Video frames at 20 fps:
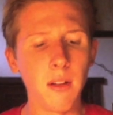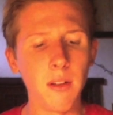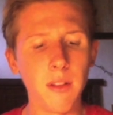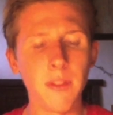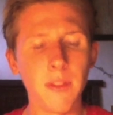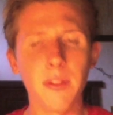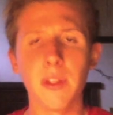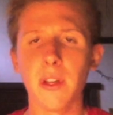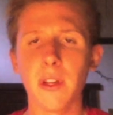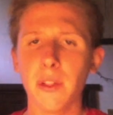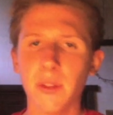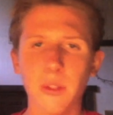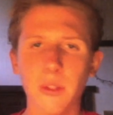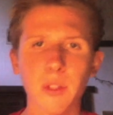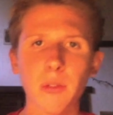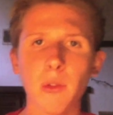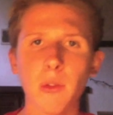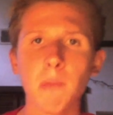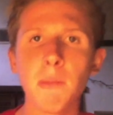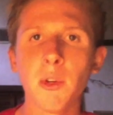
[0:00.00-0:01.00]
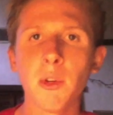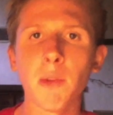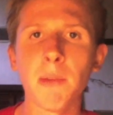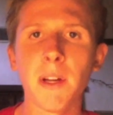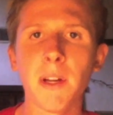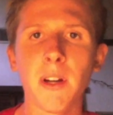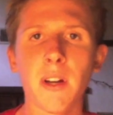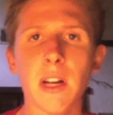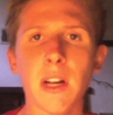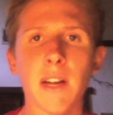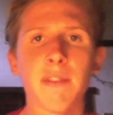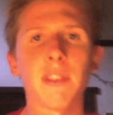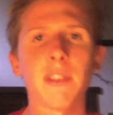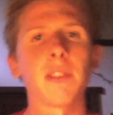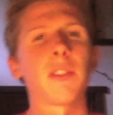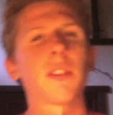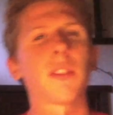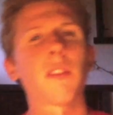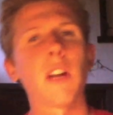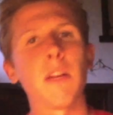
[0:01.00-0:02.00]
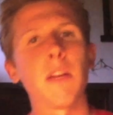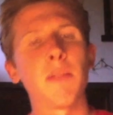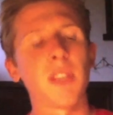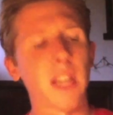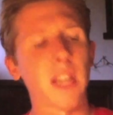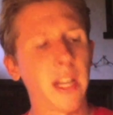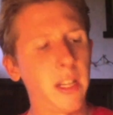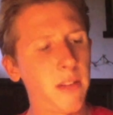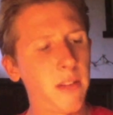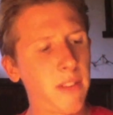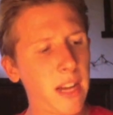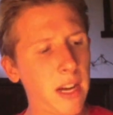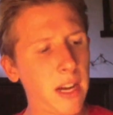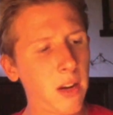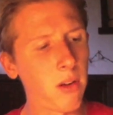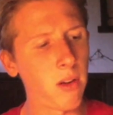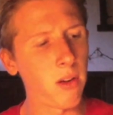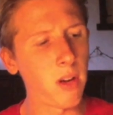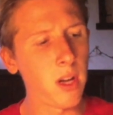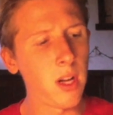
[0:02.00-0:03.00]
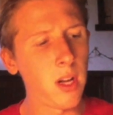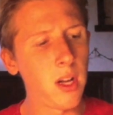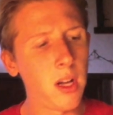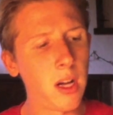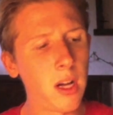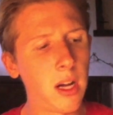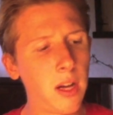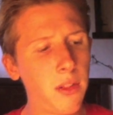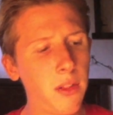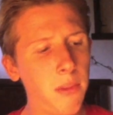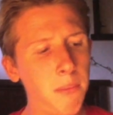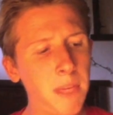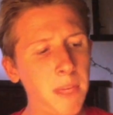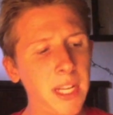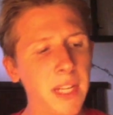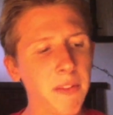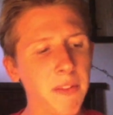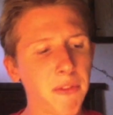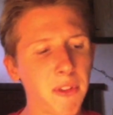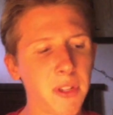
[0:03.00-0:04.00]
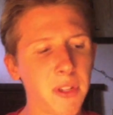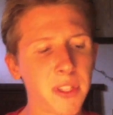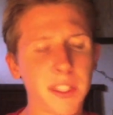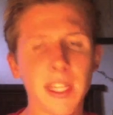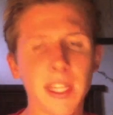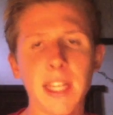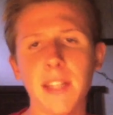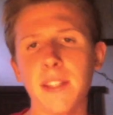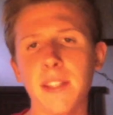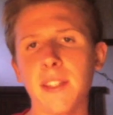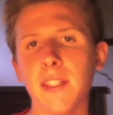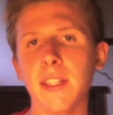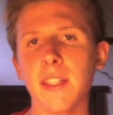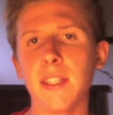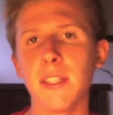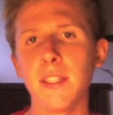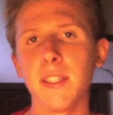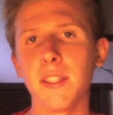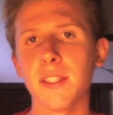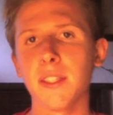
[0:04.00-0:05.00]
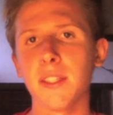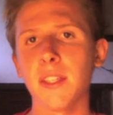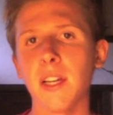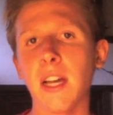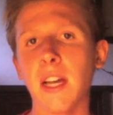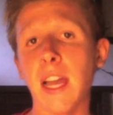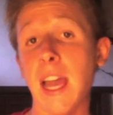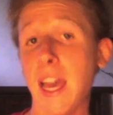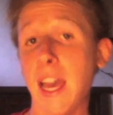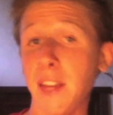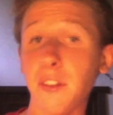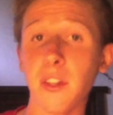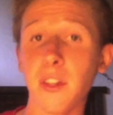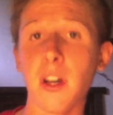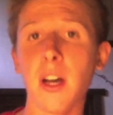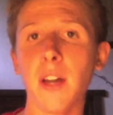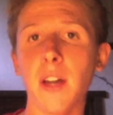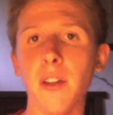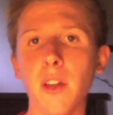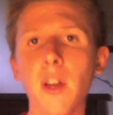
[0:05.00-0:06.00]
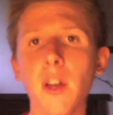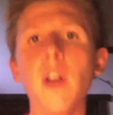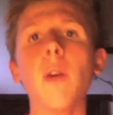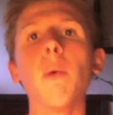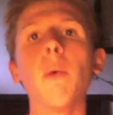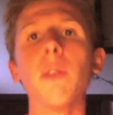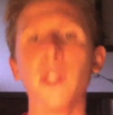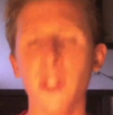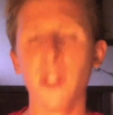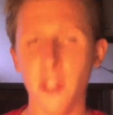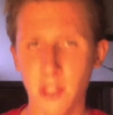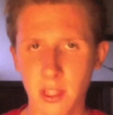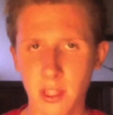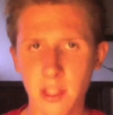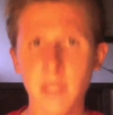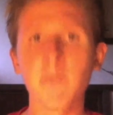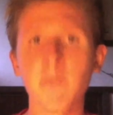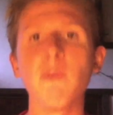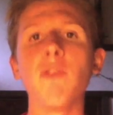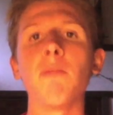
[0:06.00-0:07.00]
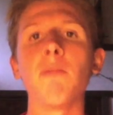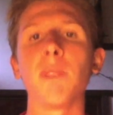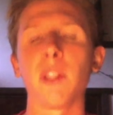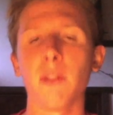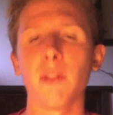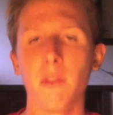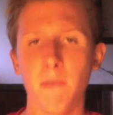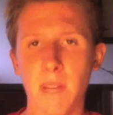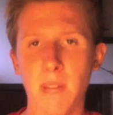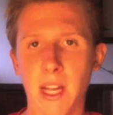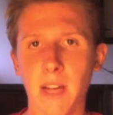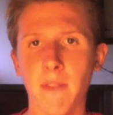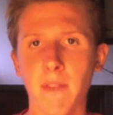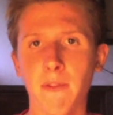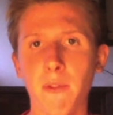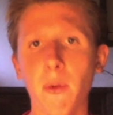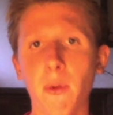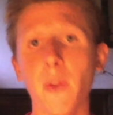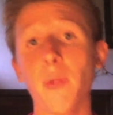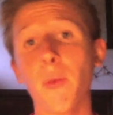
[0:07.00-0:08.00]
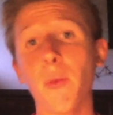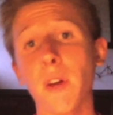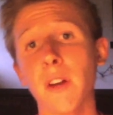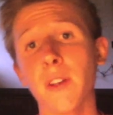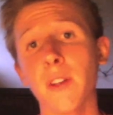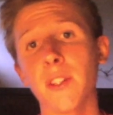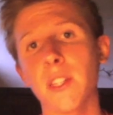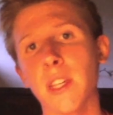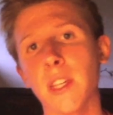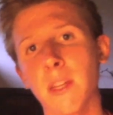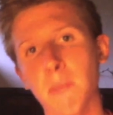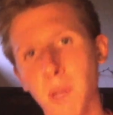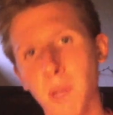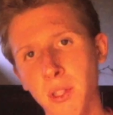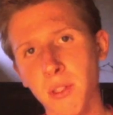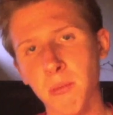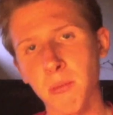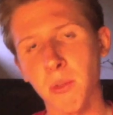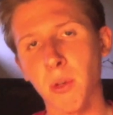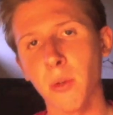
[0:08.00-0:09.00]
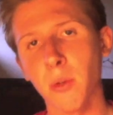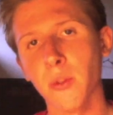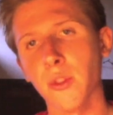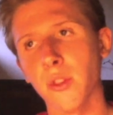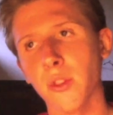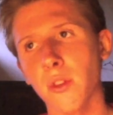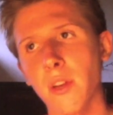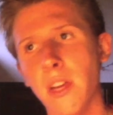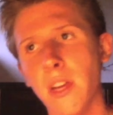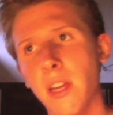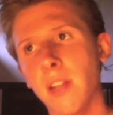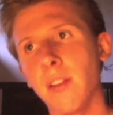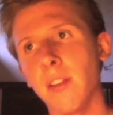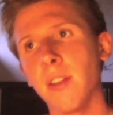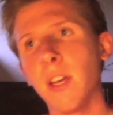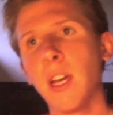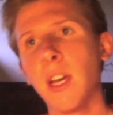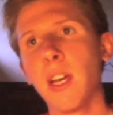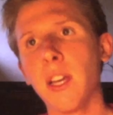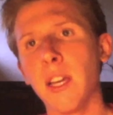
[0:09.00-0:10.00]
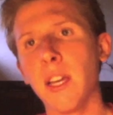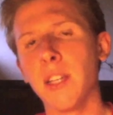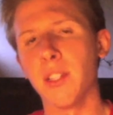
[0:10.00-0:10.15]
There's a little middle paragraph that describes kind of how the meaning for assent is a head nod, which is just this movement going back and forth, whereas in Muslim culture it is a